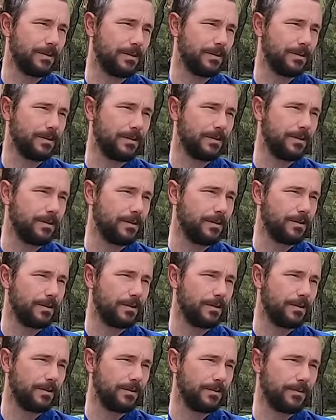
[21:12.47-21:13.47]

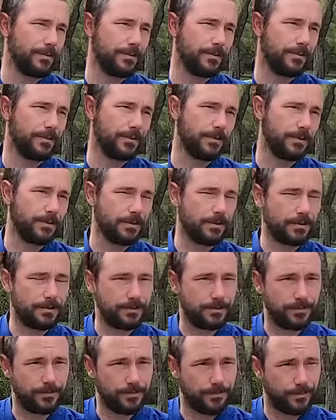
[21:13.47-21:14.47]

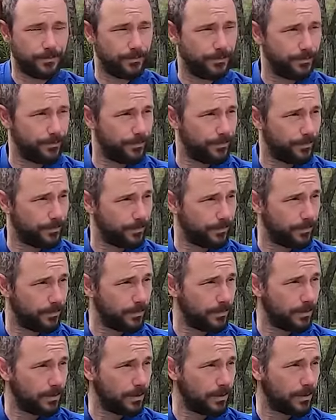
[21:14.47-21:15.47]

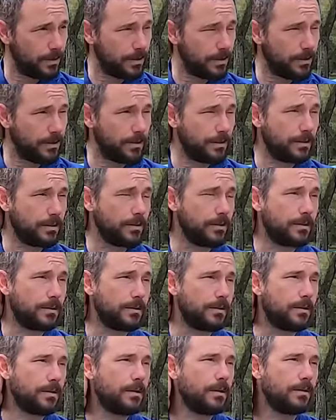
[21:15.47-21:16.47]

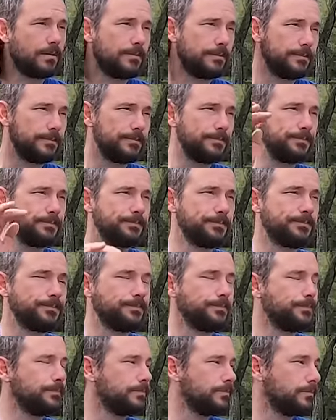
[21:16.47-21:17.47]

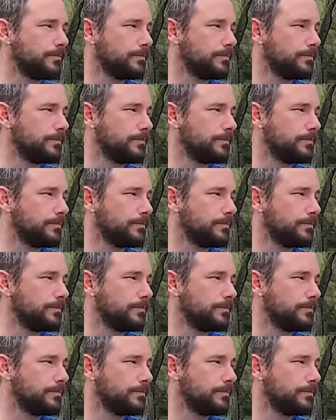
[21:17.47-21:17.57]
(not speaking)